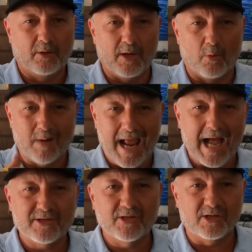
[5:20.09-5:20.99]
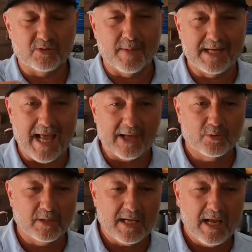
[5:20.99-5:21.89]
reaction. It's swimming
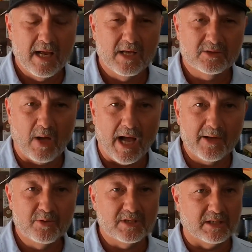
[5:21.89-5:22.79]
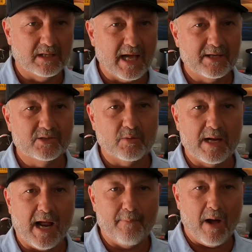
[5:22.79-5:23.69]
naturally. So I use the lightest
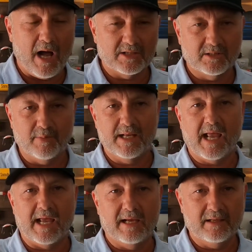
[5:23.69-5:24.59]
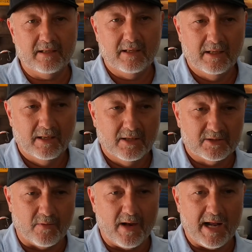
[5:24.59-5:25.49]
weight I possibly can
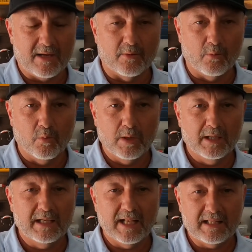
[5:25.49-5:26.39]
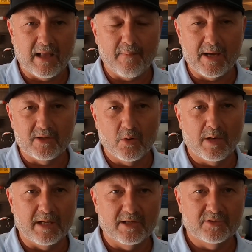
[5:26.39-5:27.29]
so that I can really let that bait do what
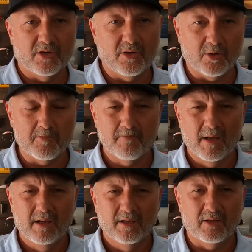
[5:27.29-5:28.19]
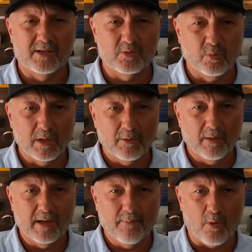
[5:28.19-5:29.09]
it needs to do. That's really,
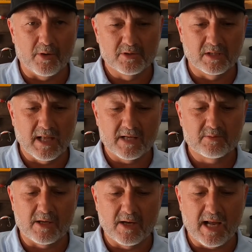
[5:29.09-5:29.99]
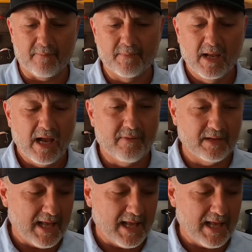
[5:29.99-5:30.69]
really important. Use the lightest weight you can. And then